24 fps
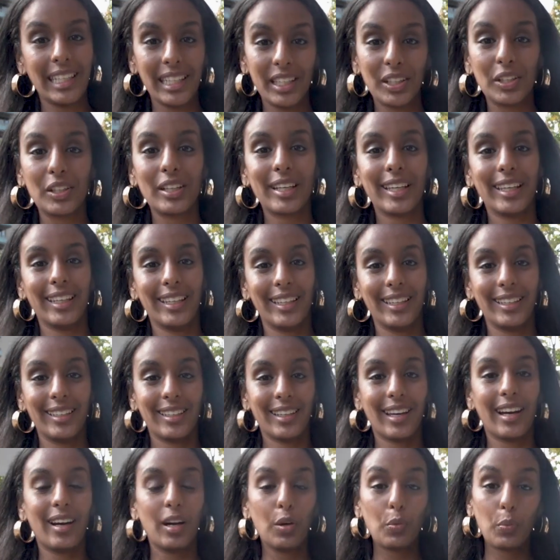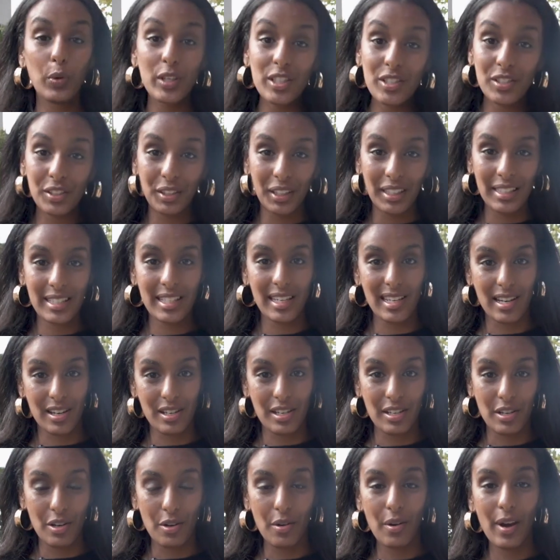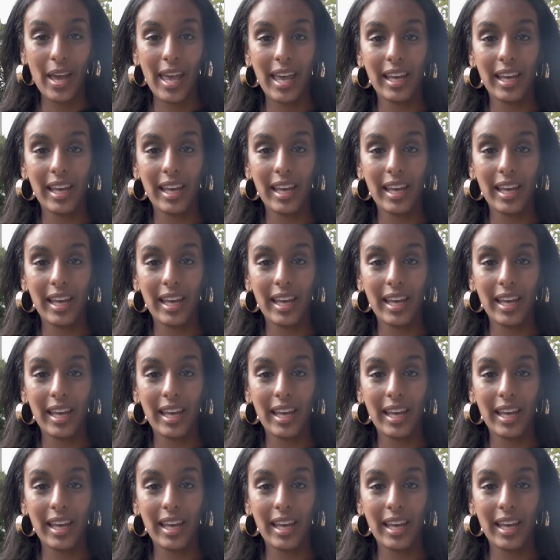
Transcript: here in Windsor, Ontario,